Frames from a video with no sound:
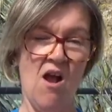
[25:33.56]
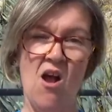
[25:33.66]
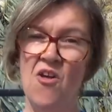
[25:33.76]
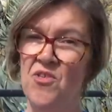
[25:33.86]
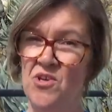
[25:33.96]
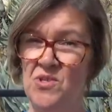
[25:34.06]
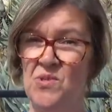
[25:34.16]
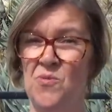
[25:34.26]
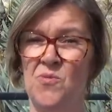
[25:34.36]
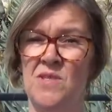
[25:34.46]
Other
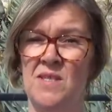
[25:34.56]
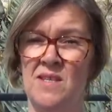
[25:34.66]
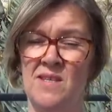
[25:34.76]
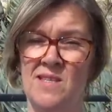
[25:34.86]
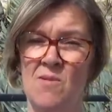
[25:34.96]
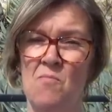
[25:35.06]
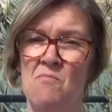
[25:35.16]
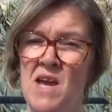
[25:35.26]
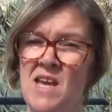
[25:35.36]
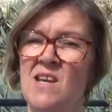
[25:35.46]
sources
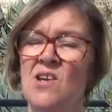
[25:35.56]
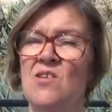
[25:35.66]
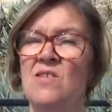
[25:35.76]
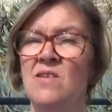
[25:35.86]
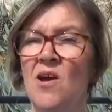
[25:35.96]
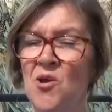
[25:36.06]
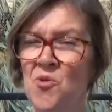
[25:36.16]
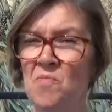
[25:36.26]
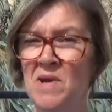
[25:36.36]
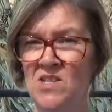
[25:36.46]
make
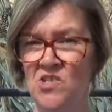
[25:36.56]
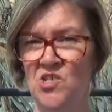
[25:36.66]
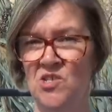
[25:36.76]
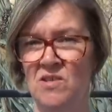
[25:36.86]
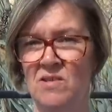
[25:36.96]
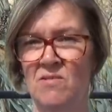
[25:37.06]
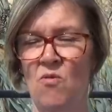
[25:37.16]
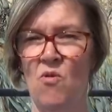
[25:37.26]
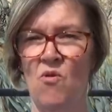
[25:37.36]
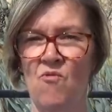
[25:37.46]
no mention
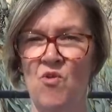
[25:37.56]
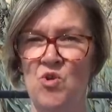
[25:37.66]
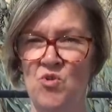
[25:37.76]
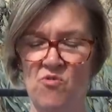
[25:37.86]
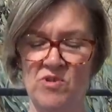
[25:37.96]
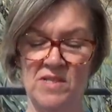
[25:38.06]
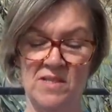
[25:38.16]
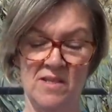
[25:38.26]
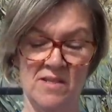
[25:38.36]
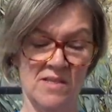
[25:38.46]
of
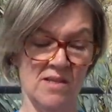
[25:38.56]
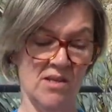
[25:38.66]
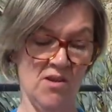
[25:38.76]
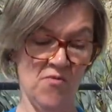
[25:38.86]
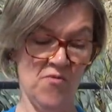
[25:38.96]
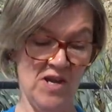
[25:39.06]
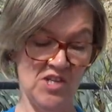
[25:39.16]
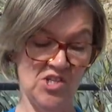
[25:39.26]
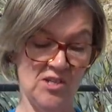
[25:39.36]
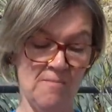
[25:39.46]
Norris's
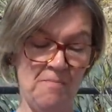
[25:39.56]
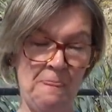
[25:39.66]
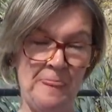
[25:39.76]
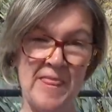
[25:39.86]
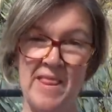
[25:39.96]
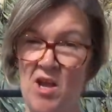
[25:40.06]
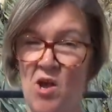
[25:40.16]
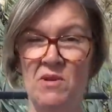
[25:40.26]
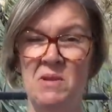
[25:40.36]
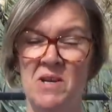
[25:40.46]
confession. They
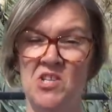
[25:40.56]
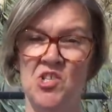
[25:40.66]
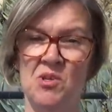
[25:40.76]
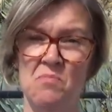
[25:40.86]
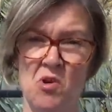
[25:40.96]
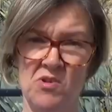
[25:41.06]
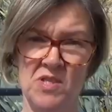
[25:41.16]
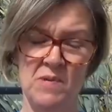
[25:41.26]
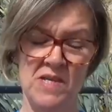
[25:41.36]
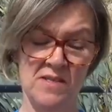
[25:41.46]
only mention Mark
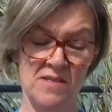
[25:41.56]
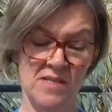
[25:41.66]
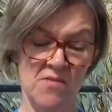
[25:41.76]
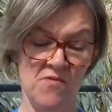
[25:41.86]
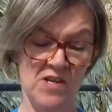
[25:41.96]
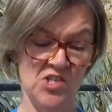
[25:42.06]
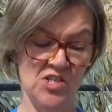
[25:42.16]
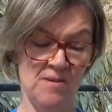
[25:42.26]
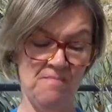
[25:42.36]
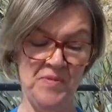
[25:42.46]
Smeaton's
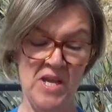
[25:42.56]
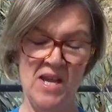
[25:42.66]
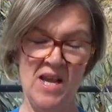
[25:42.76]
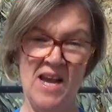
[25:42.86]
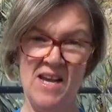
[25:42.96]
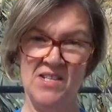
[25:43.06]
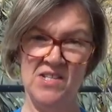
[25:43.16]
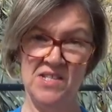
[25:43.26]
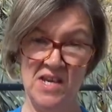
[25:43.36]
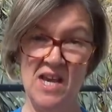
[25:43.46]
confession. And
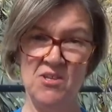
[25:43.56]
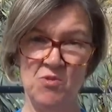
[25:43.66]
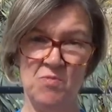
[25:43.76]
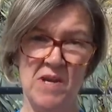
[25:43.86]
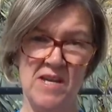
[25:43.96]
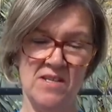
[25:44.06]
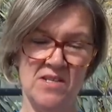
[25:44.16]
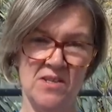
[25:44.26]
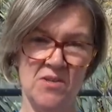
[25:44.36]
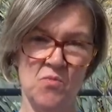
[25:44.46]
Sir Edward
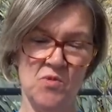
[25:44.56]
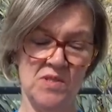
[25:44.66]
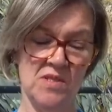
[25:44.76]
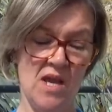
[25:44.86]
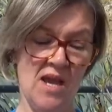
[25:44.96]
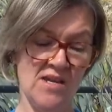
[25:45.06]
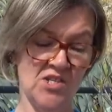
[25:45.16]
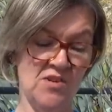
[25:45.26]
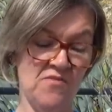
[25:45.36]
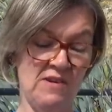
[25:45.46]
Baynton was
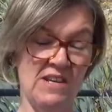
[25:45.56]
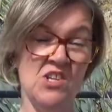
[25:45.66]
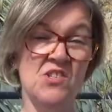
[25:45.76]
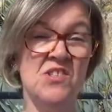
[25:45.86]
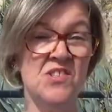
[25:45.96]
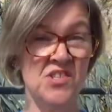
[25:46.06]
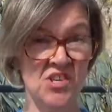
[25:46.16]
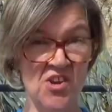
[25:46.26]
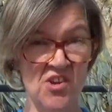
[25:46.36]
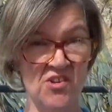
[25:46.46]
actually very
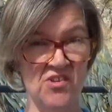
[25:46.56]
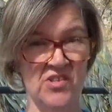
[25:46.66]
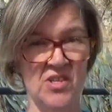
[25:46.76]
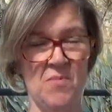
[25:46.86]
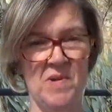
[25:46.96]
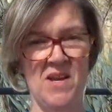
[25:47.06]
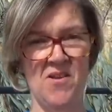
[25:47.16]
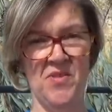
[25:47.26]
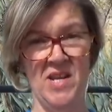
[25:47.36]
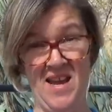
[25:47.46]
concerned
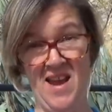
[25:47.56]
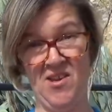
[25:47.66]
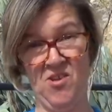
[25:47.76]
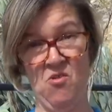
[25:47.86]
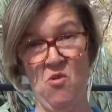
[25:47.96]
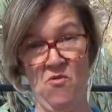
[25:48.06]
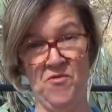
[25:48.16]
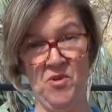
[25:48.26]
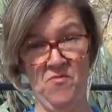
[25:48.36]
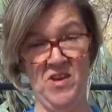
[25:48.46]
about the lack
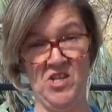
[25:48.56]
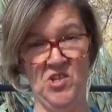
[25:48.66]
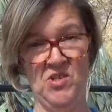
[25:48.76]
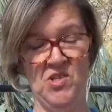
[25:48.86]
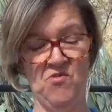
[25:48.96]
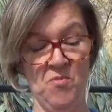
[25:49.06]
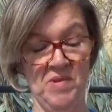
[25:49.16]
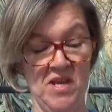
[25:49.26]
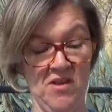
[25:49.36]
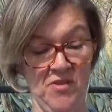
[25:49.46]
of confessions from
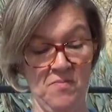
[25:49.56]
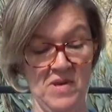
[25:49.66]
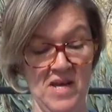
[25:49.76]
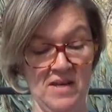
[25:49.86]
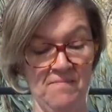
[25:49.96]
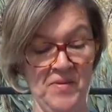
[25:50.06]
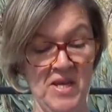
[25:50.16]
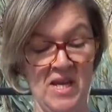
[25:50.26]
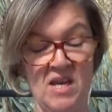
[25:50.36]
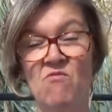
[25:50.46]
the other men.
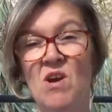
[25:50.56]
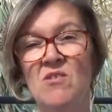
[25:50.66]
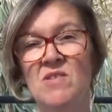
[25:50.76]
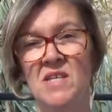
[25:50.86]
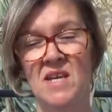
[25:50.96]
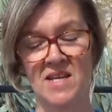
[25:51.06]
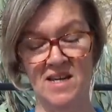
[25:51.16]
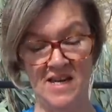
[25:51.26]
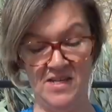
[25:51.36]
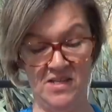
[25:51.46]
He wrote in a
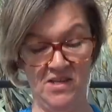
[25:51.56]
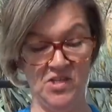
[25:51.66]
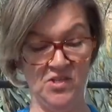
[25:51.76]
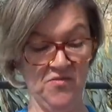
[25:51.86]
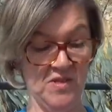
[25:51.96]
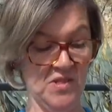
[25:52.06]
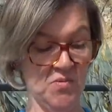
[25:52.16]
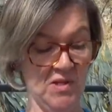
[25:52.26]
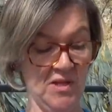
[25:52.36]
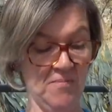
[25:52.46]
letter to
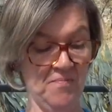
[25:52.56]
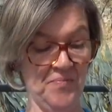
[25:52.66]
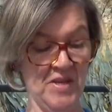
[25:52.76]
Fitzwilliam,